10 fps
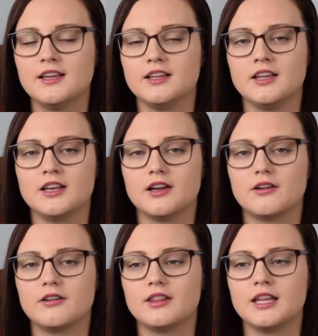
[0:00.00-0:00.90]
you
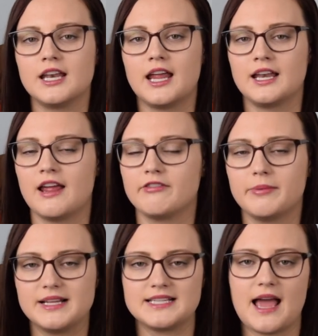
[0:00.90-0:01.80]
know, that, and
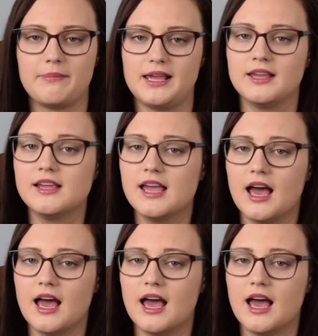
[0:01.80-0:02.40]
everybody's happy.